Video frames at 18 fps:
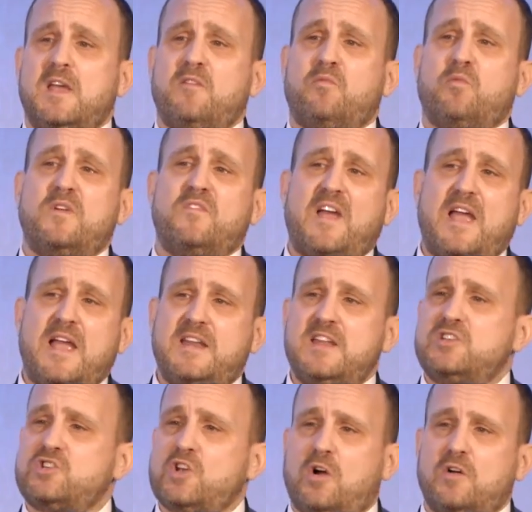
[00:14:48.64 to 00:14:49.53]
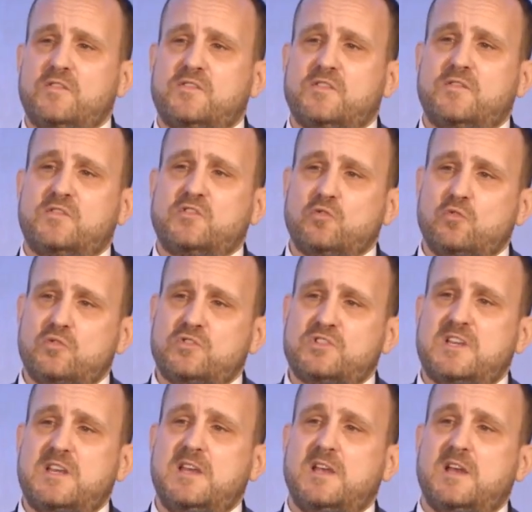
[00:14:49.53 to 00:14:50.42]
if we've any chance of
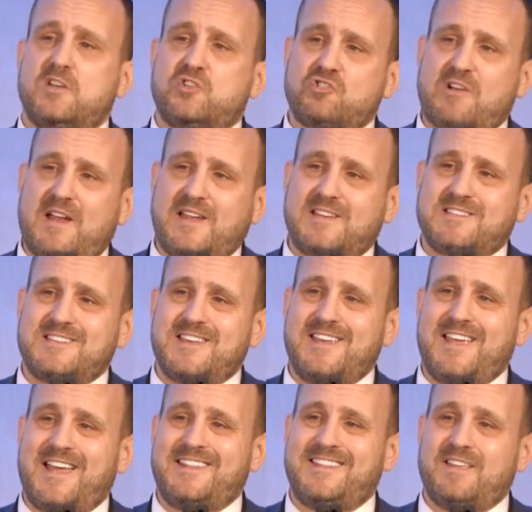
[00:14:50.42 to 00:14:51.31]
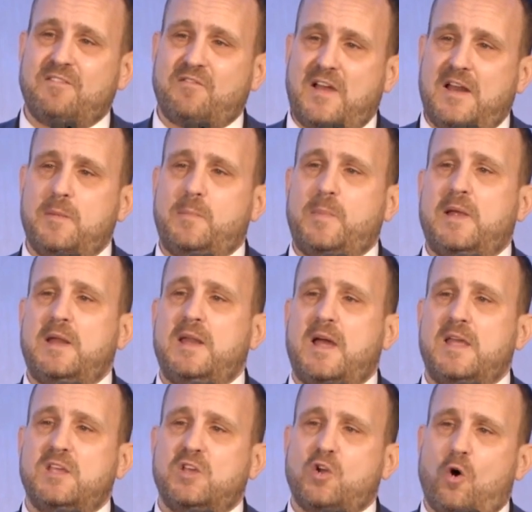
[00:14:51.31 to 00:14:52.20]
sourcing, attracting, and developing
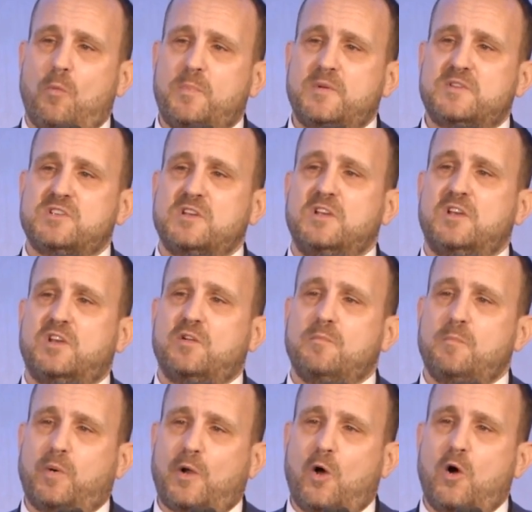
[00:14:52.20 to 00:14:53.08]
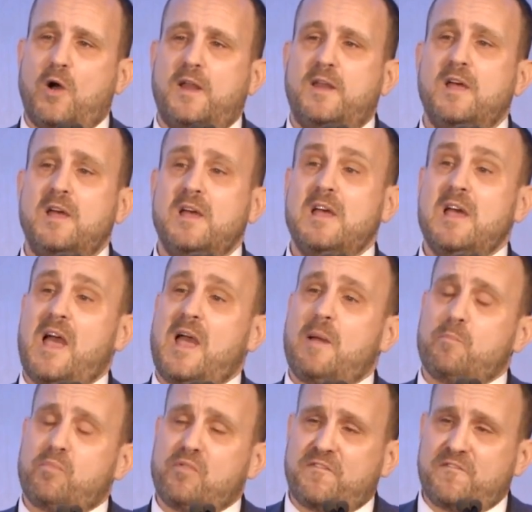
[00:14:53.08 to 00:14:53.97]
a competent, compliant,
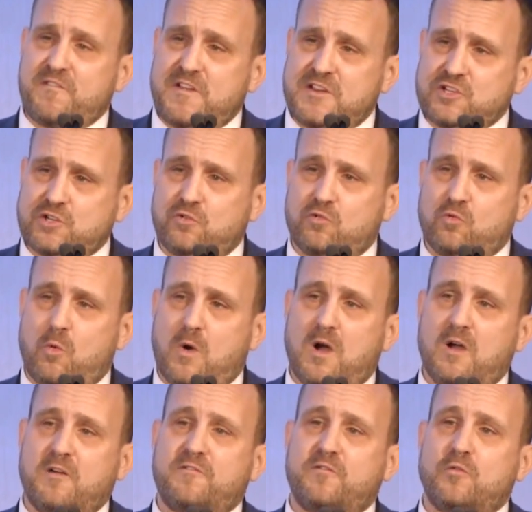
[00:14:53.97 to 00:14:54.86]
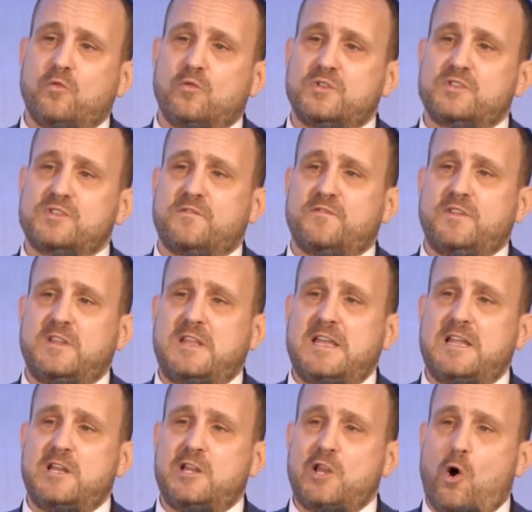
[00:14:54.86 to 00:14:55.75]
and professional workforce for
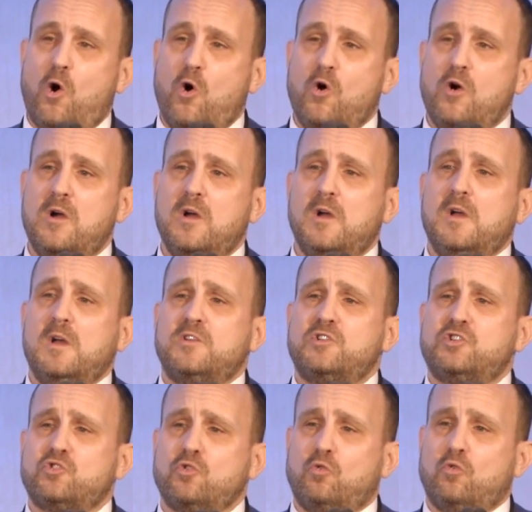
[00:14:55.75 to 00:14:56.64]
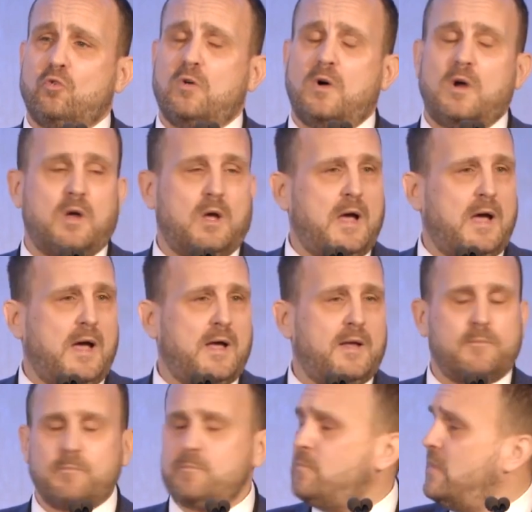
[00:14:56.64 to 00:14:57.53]
the long, short,
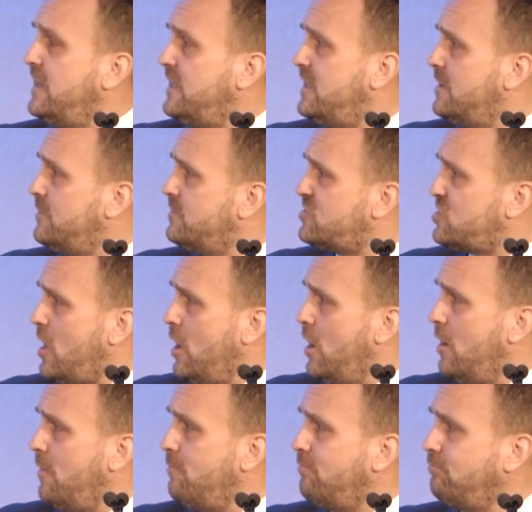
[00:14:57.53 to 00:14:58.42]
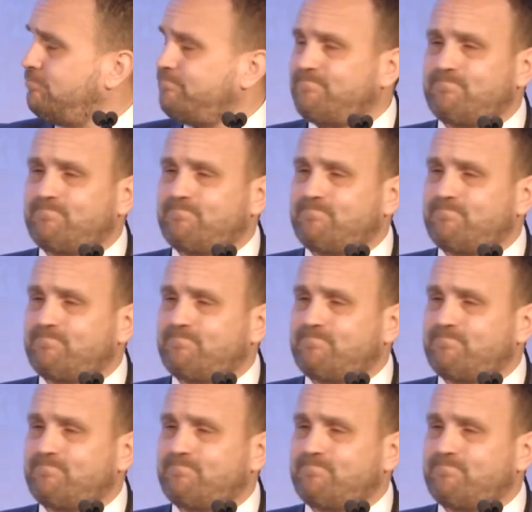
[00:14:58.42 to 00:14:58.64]
medium term.